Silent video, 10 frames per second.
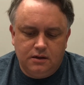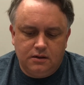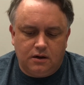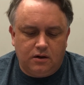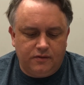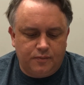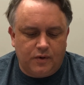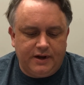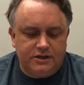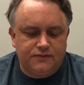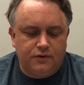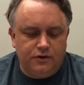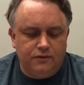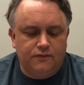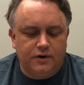the olive branch for
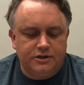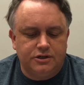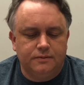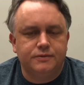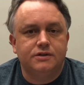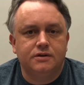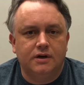new friendships